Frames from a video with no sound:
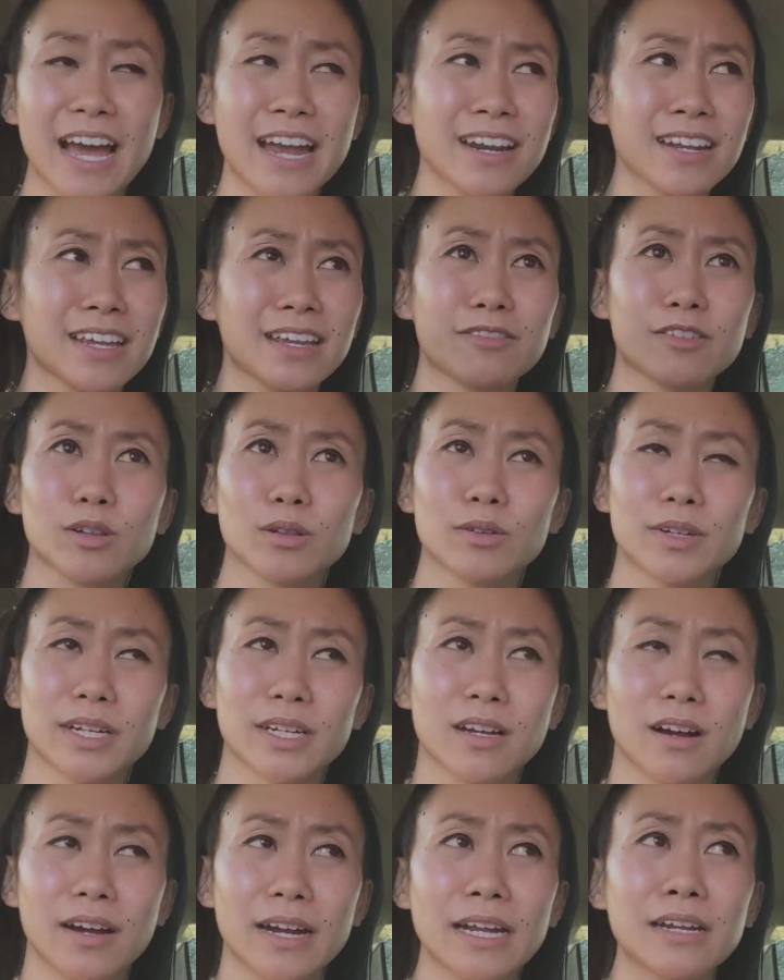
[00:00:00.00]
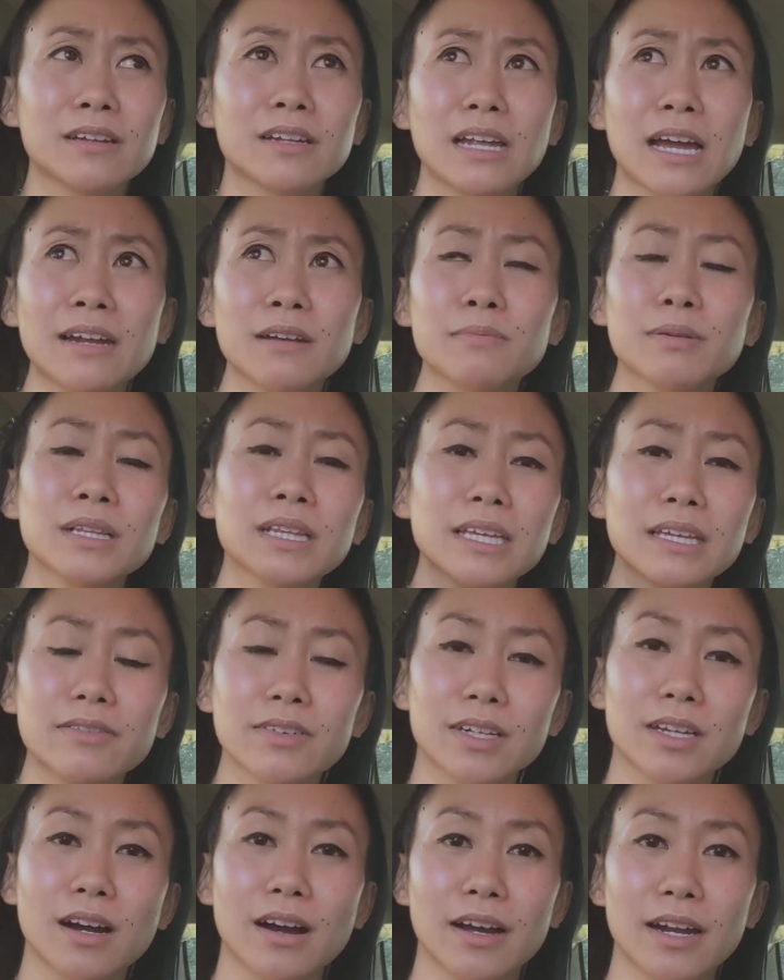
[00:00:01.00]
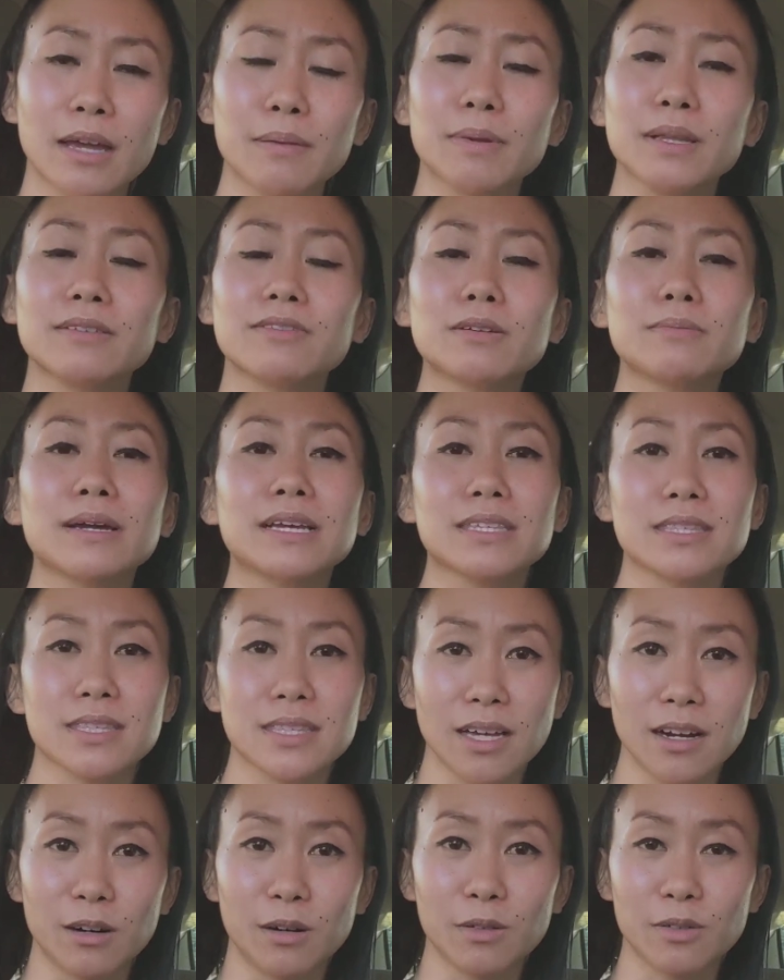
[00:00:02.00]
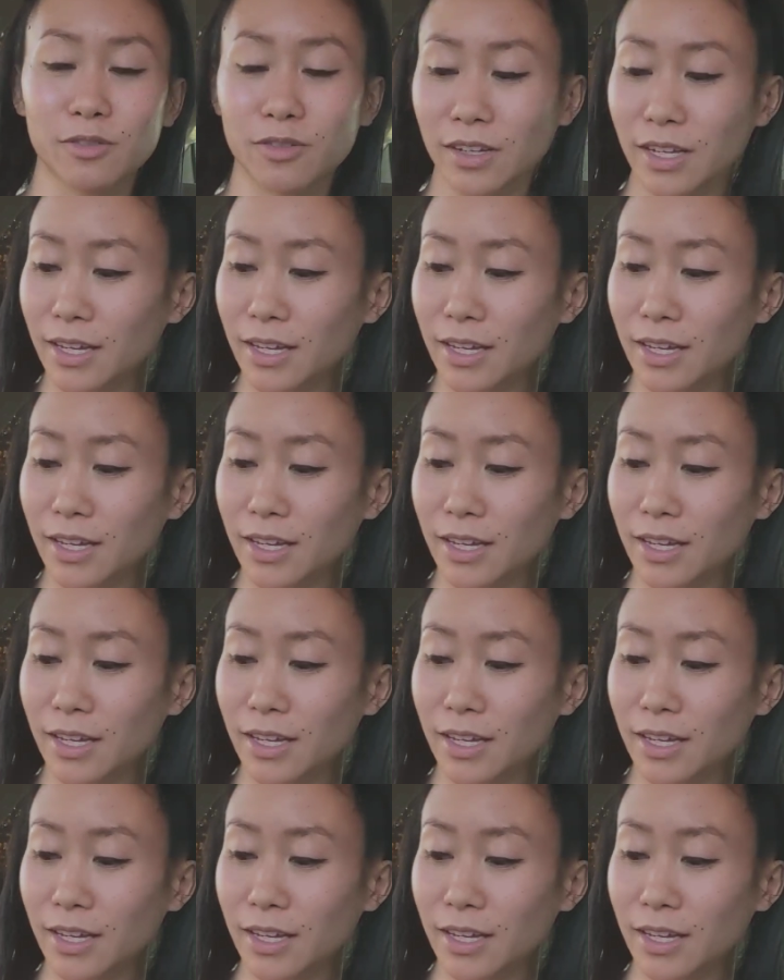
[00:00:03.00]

I didn't give glory to God. I didn't believe in God. I believed in myself.